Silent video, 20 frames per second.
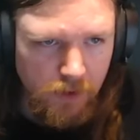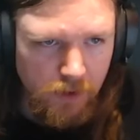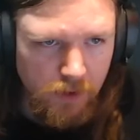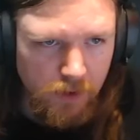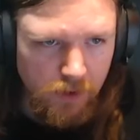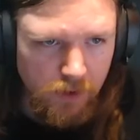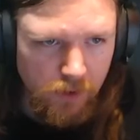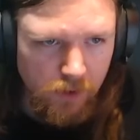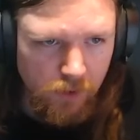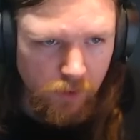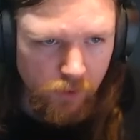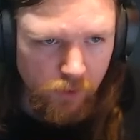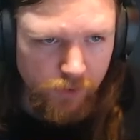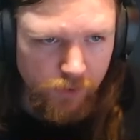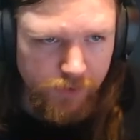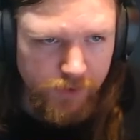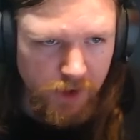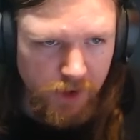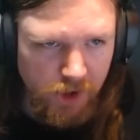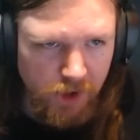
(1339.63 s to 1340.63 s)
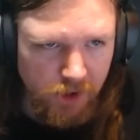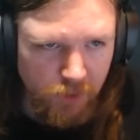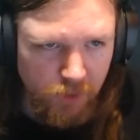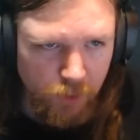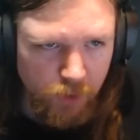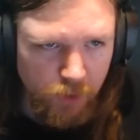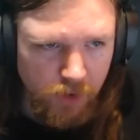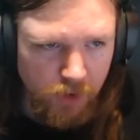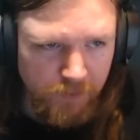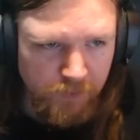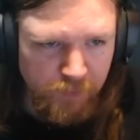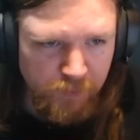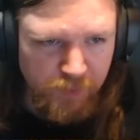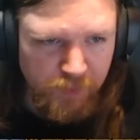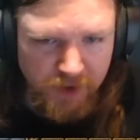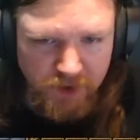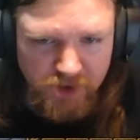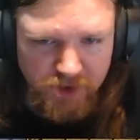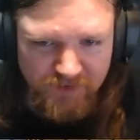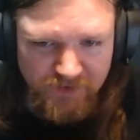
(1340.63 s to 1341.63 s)
Although, a
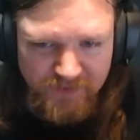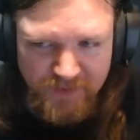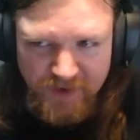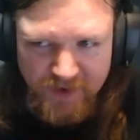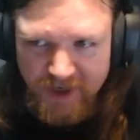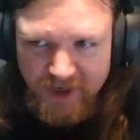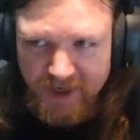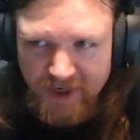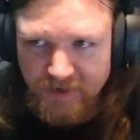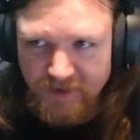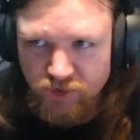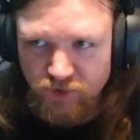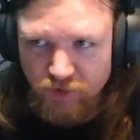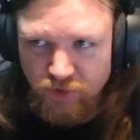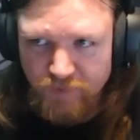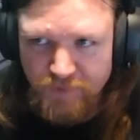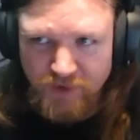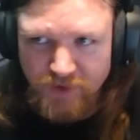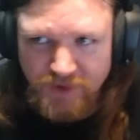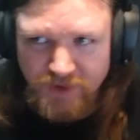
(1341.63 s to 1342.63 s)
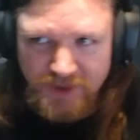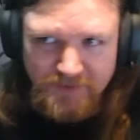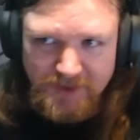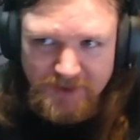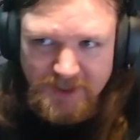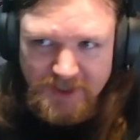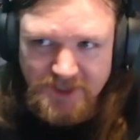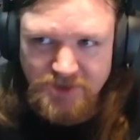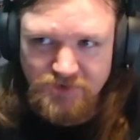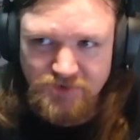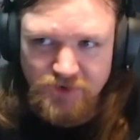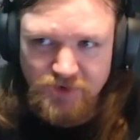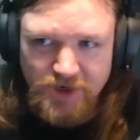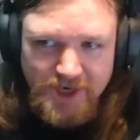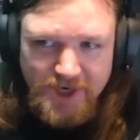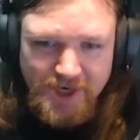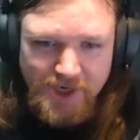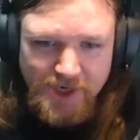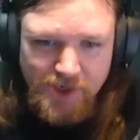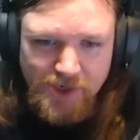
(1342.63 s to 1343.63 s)
bunch of my troop building places right
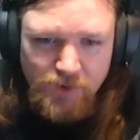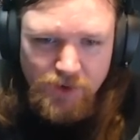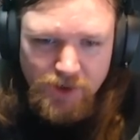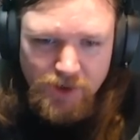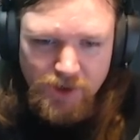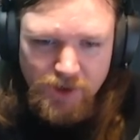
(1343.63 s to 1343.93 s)
now